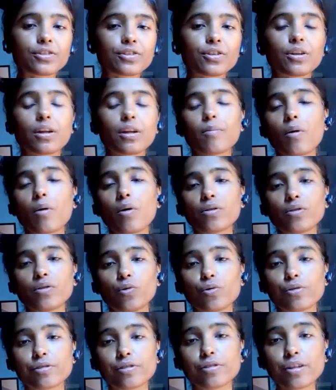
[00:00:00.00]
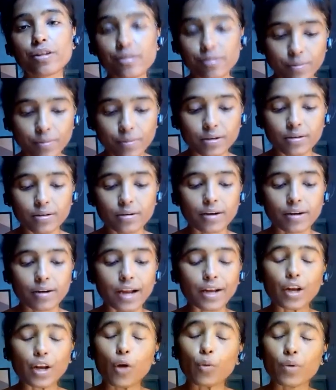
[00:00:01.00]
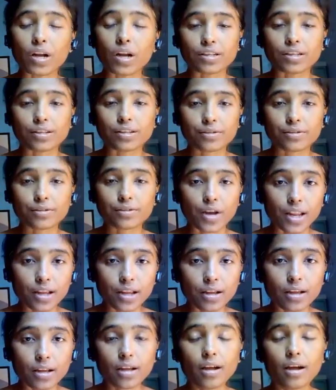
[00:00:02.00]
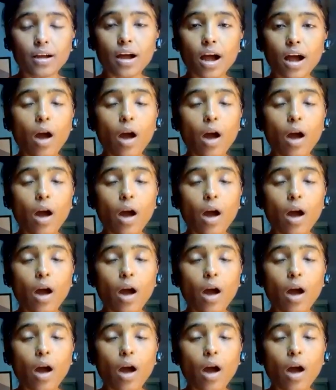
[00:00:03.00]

the lecture about those things. But right now we're understanding